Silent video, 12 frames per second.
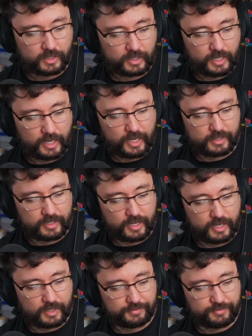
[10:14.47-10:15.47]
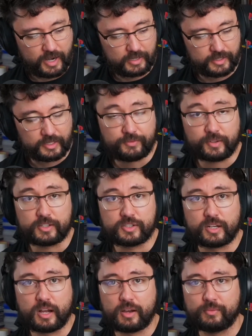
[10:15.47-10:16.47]
And finally, to
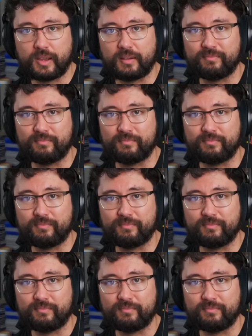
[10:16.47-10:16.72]
finish it off, we have